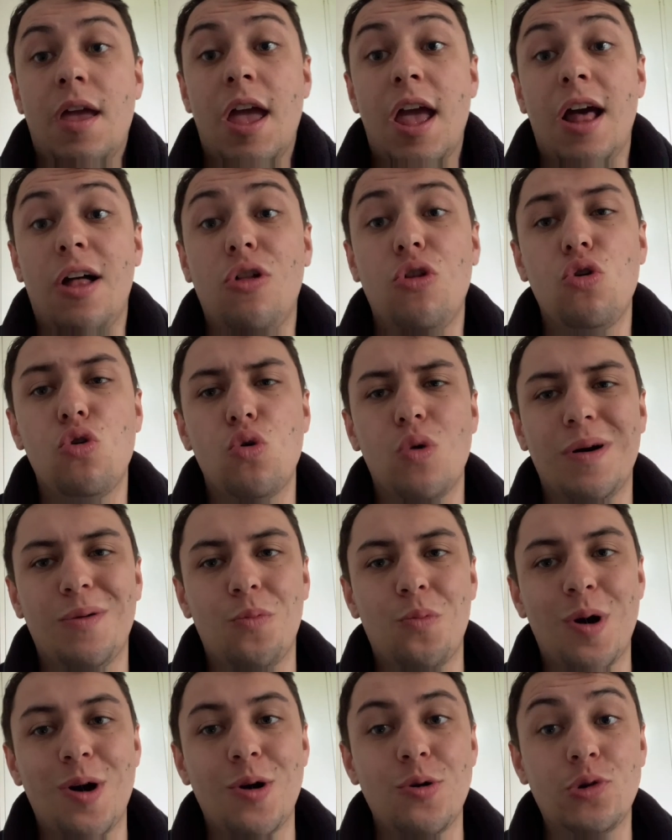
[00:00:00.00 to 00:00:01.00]
Hello
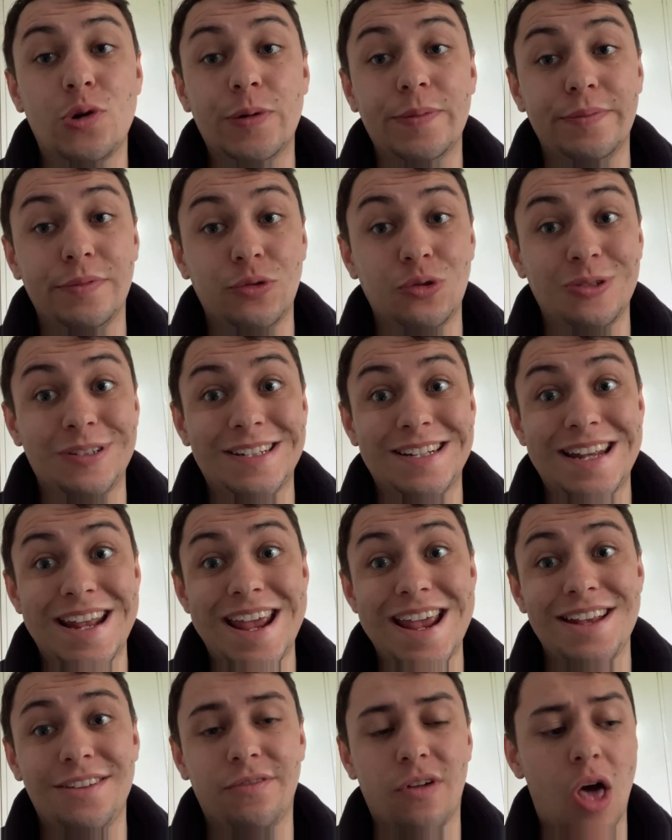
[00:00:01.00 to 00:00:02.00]
and welcome to
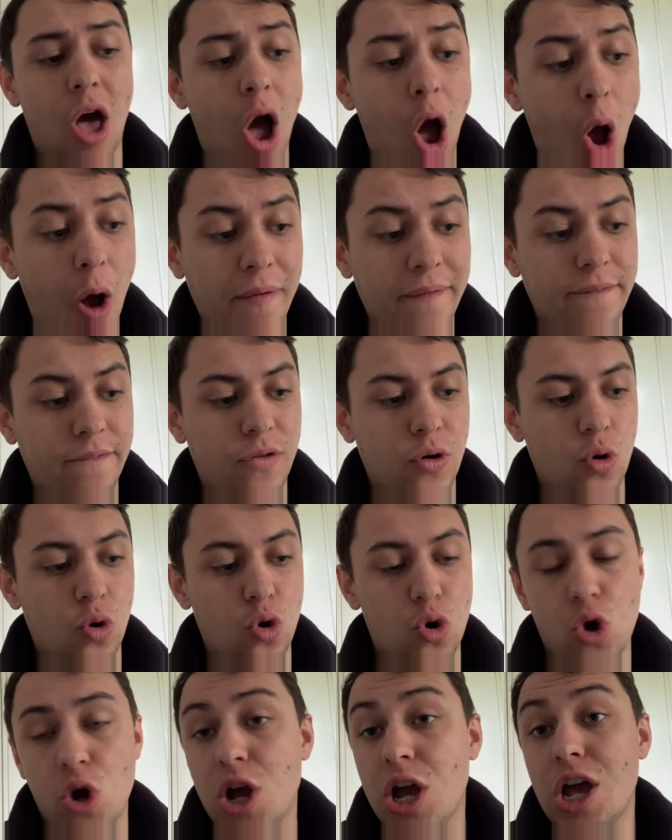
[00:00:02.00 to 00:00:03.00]
today's vlog
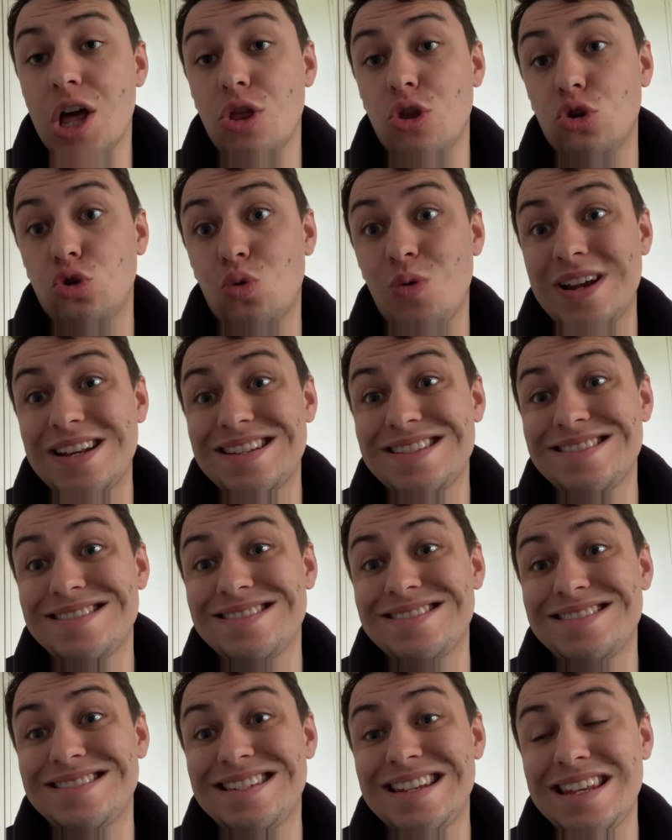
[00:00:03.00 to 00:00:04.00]
for the 25th
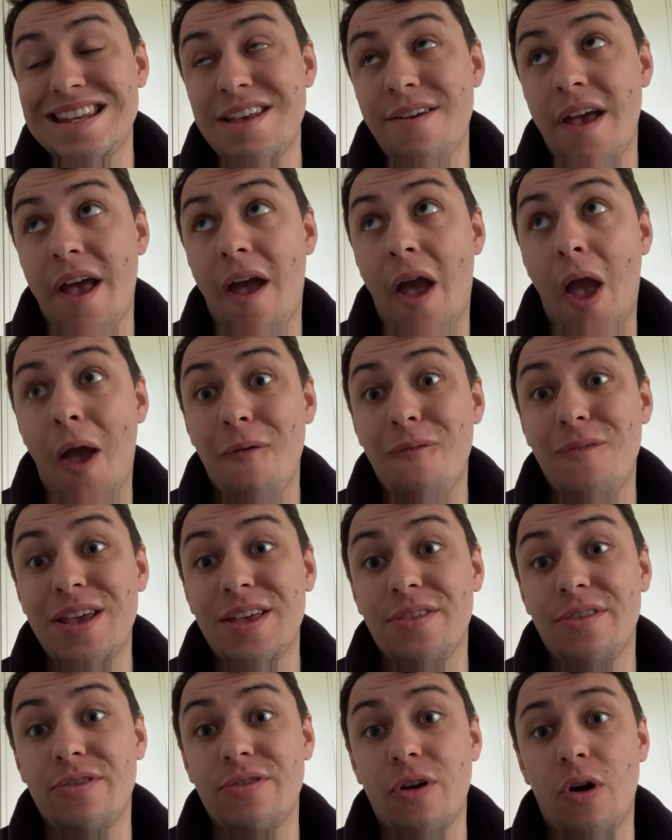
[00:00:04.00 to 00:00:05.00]

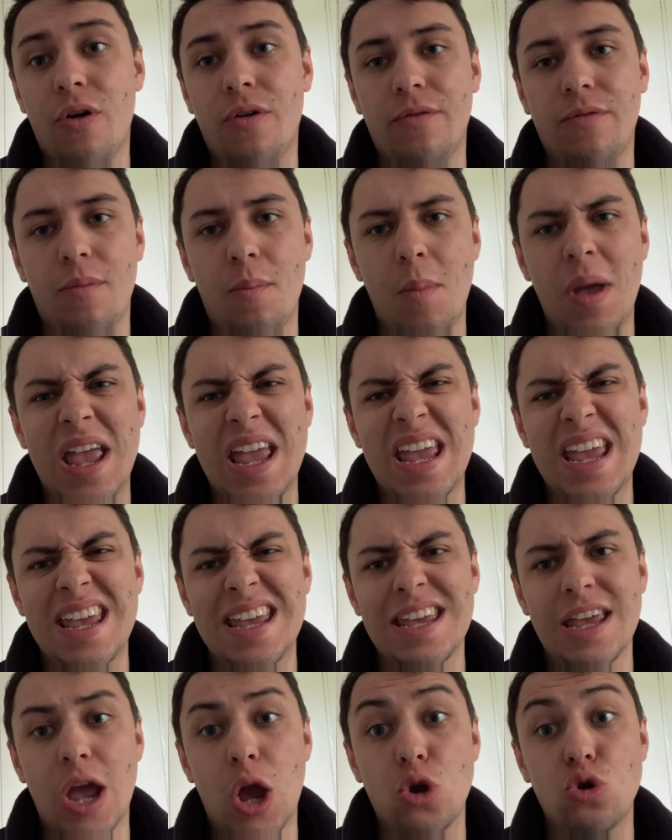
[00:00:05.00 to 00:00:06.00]
of
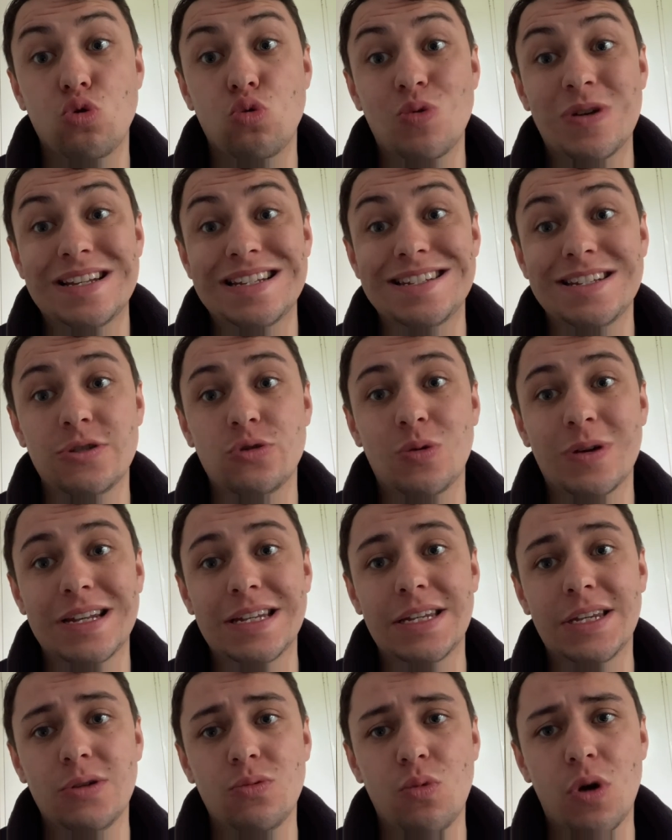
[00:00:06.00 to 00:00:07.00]
May
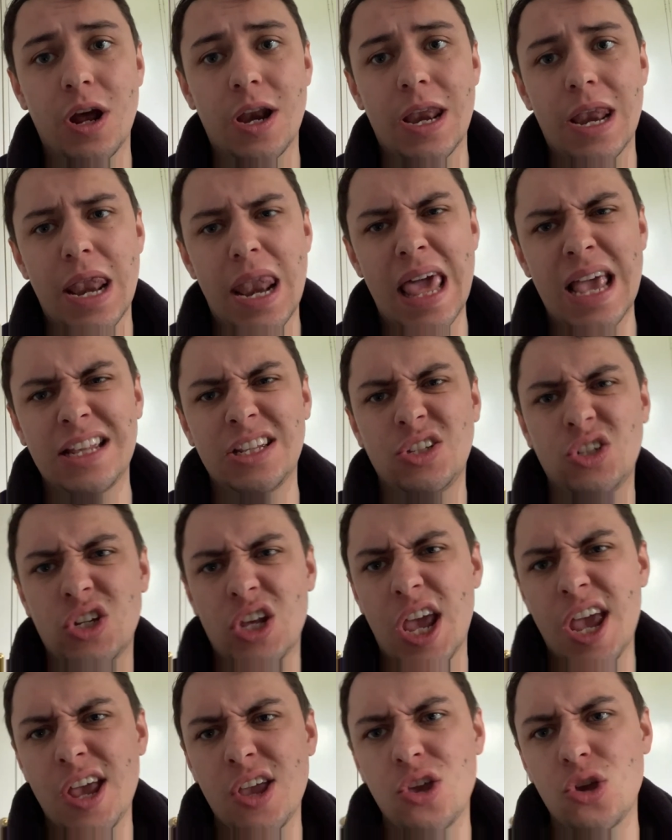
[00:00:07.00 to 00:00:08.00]
2021. Let's
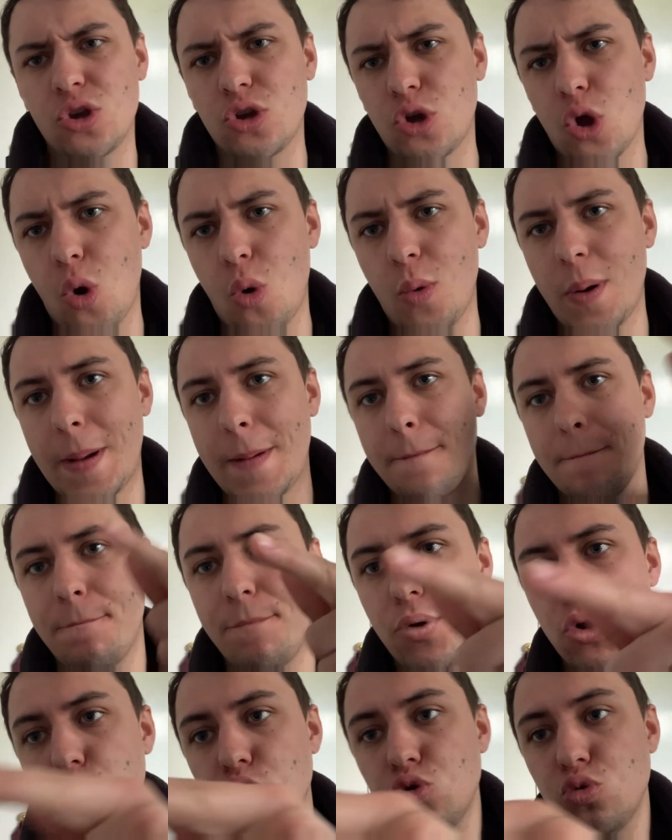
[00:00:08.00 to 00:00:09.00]
get going.
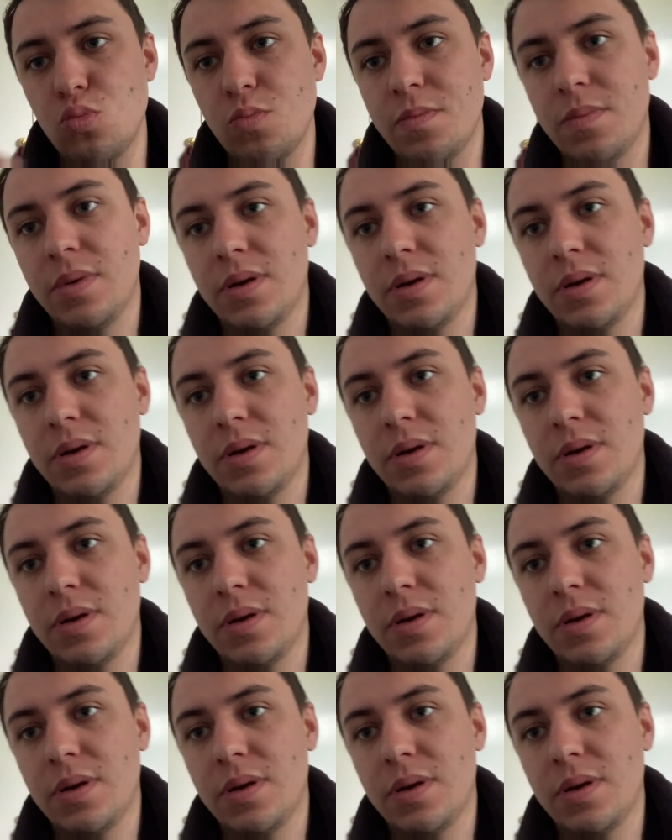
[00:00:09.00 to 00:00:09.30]
Boom.